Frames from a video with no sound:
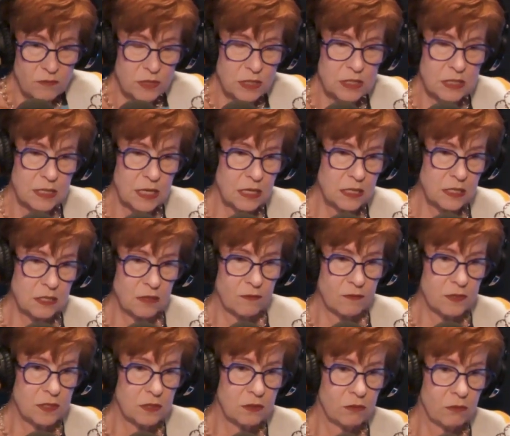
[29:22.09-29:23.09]

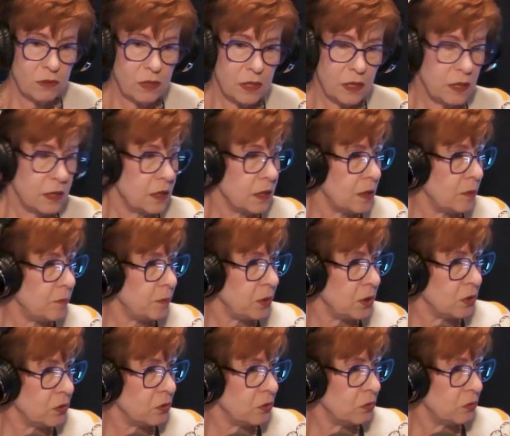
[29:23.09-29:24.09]
incentives in order to keep
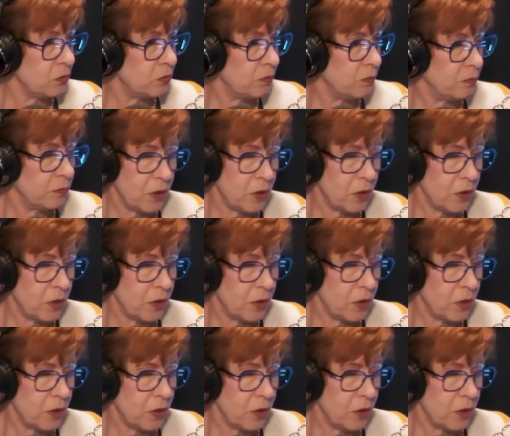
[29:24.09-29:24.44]
you mm-hmm.